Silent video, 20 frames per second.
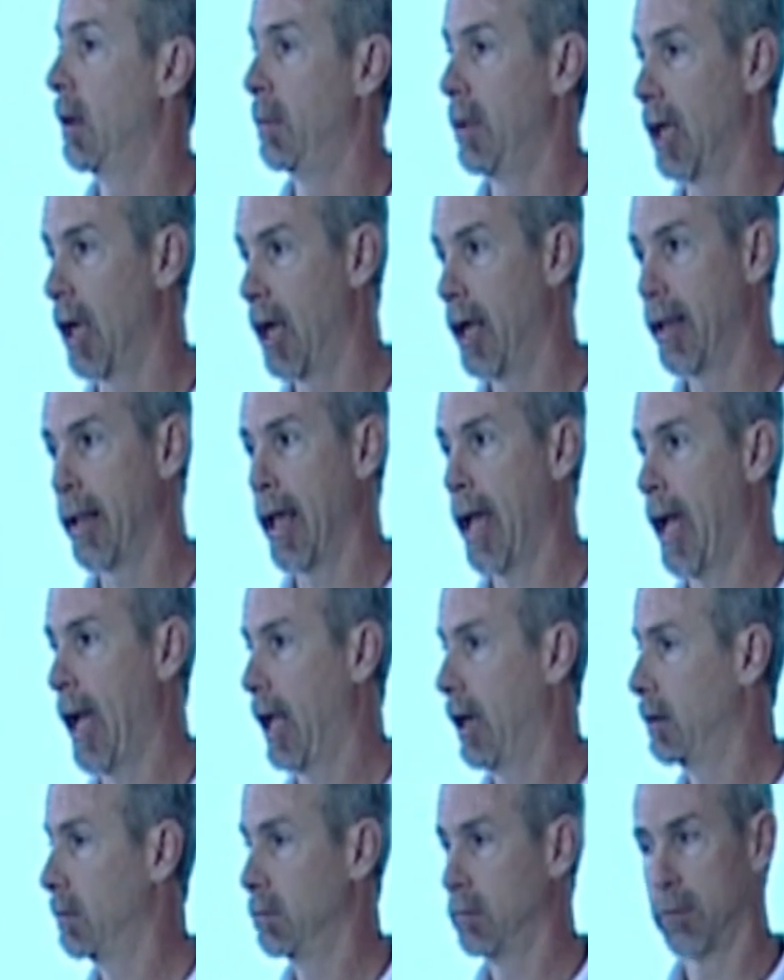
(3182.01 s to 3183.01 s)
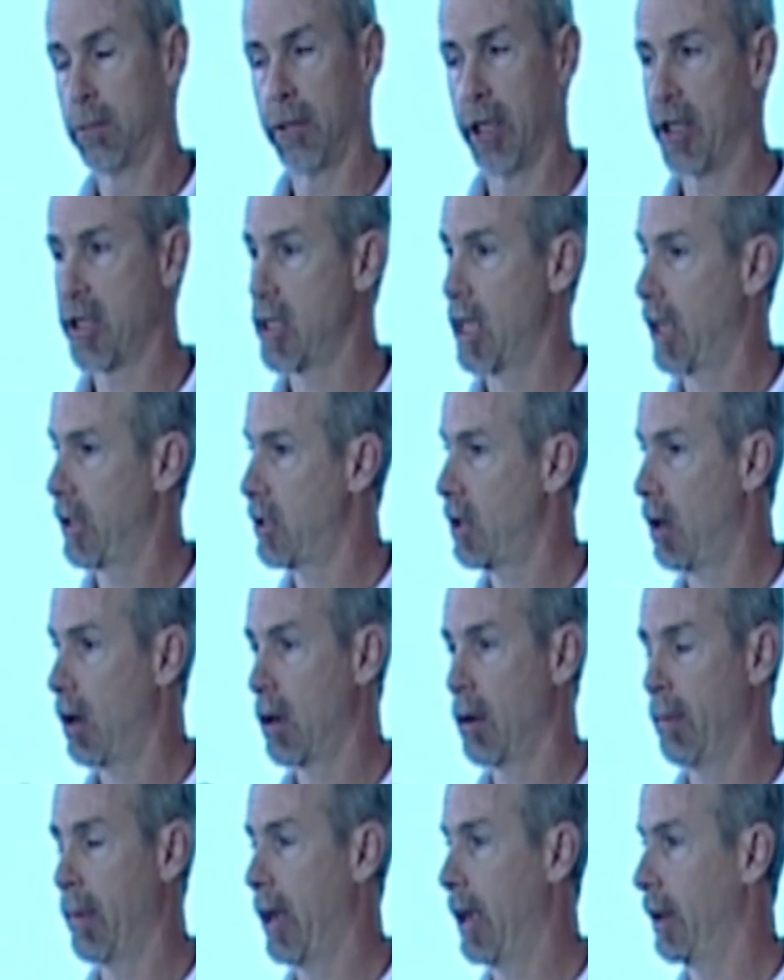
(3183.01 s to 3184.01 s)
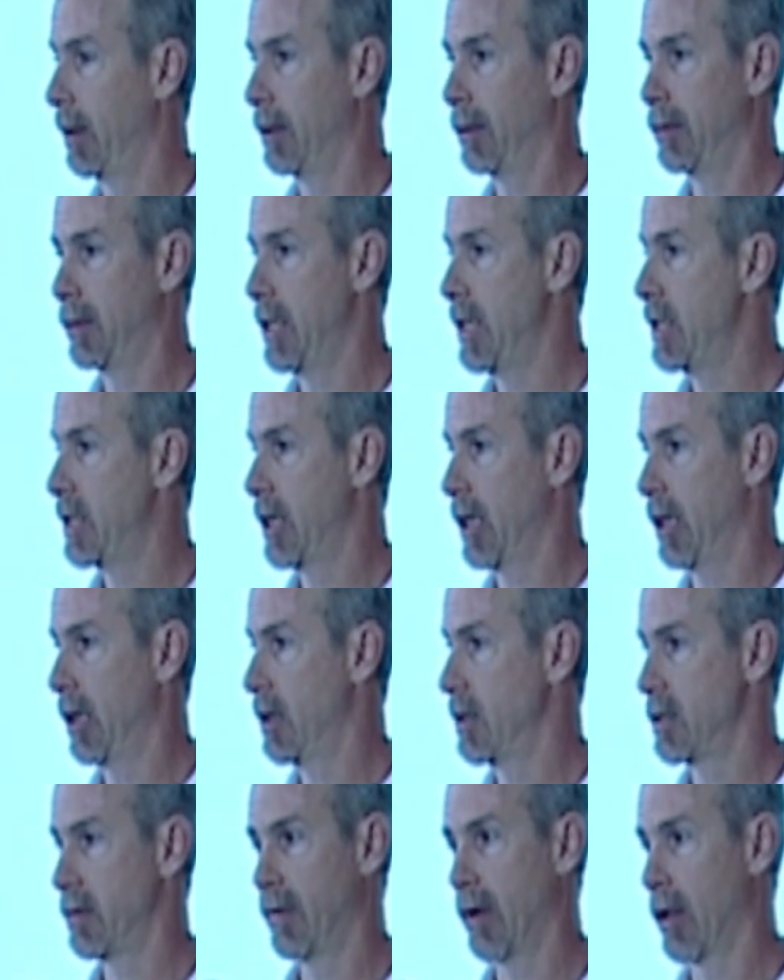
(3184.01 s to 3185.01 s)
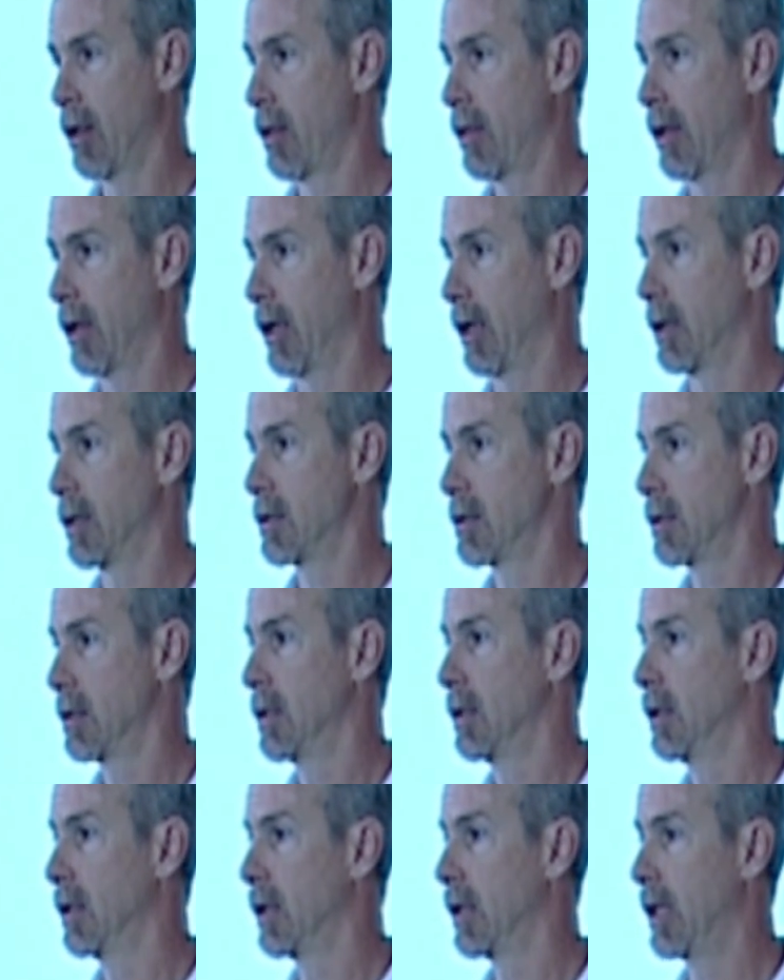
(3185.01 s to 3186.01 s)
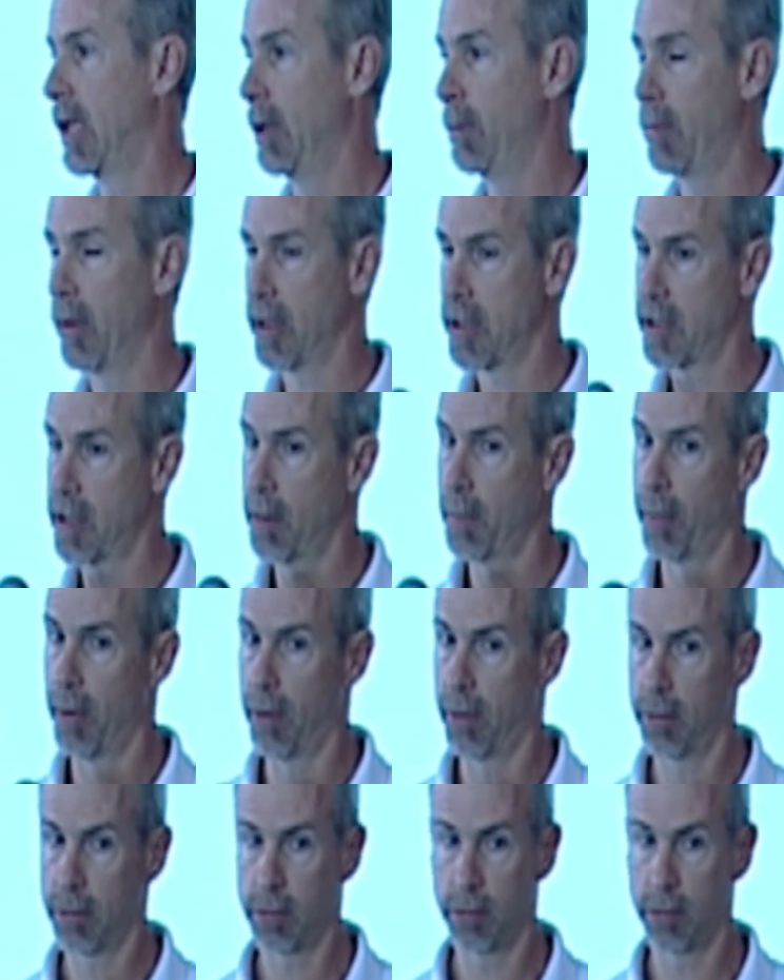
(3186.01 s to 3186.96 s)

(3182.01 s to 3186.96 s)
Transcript: Beyond that, let's not talk about details of other things. Keep it simple.